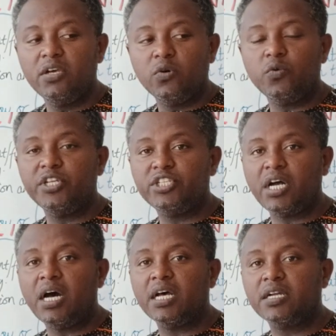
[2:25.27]
which
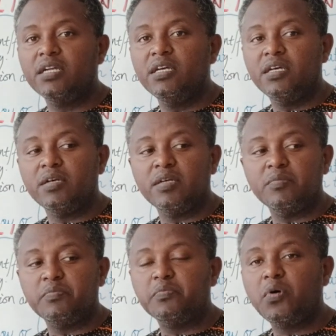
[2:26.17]
are
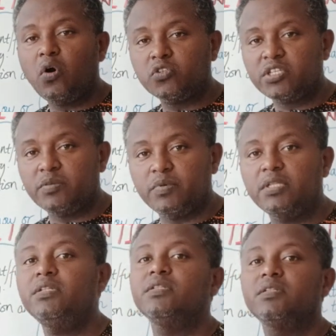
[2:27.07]

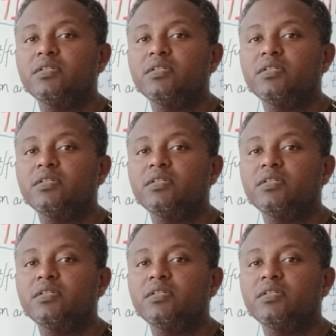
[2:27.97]
possible,